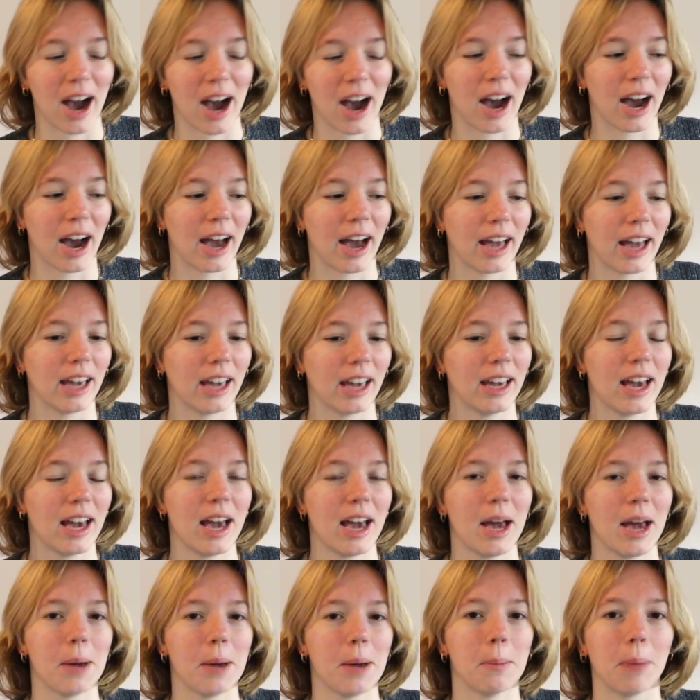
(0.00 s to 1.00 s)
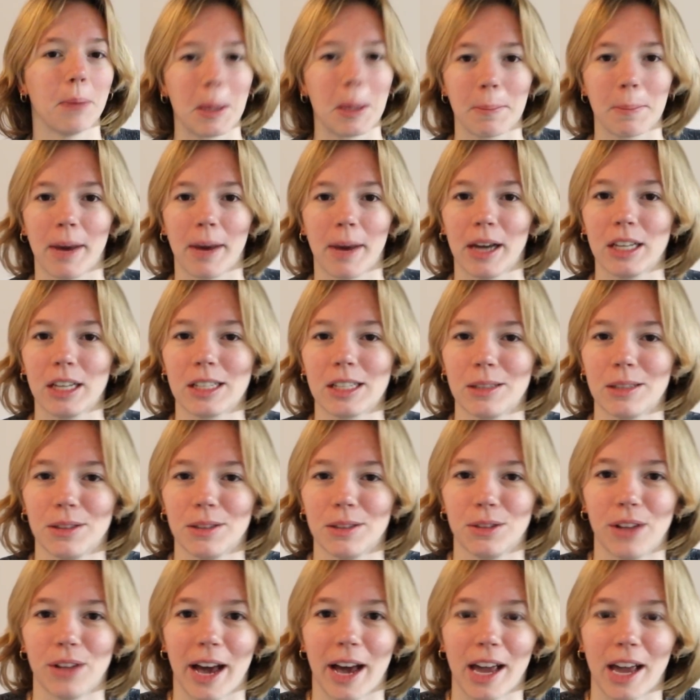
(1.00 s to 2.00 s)
I
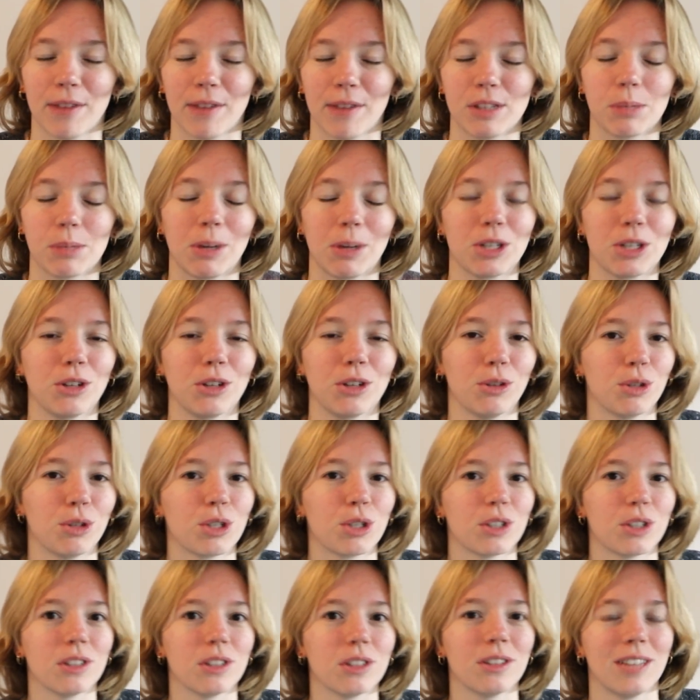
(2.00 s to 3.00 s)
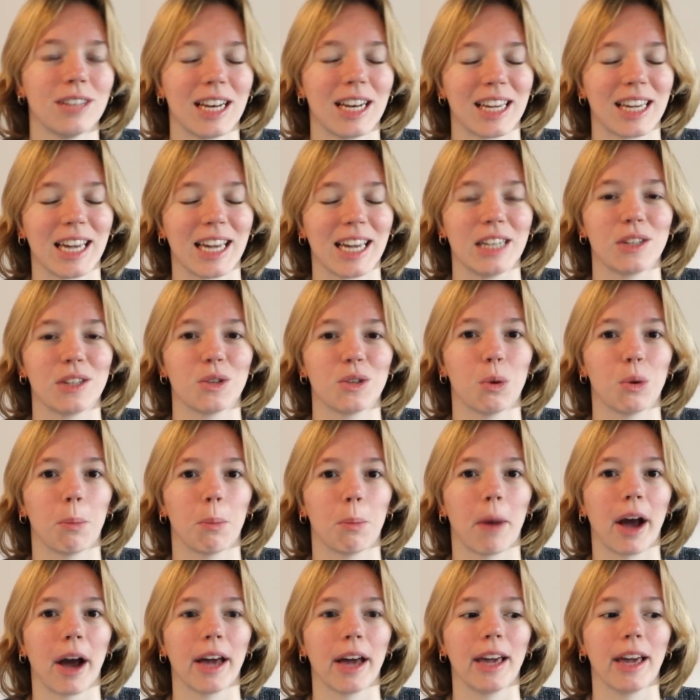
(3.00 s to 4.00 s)
have a special Notion dedicated to
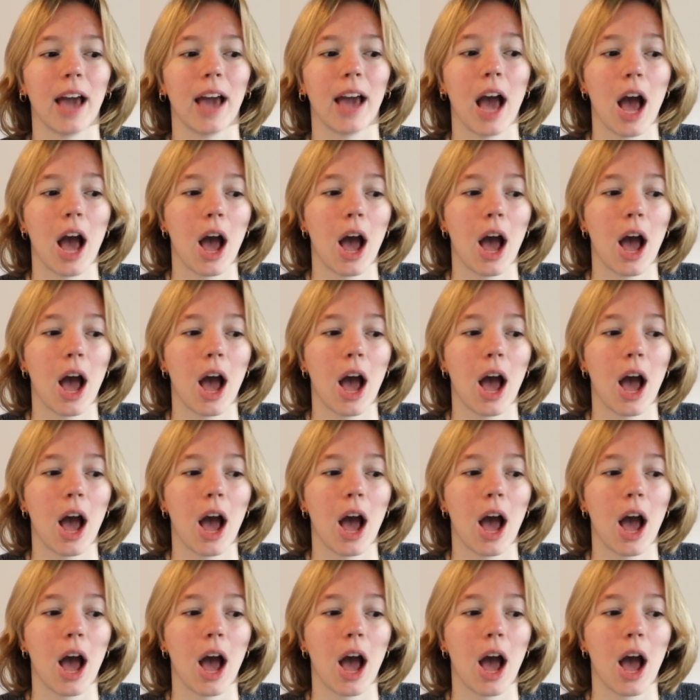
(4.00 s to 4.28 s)
my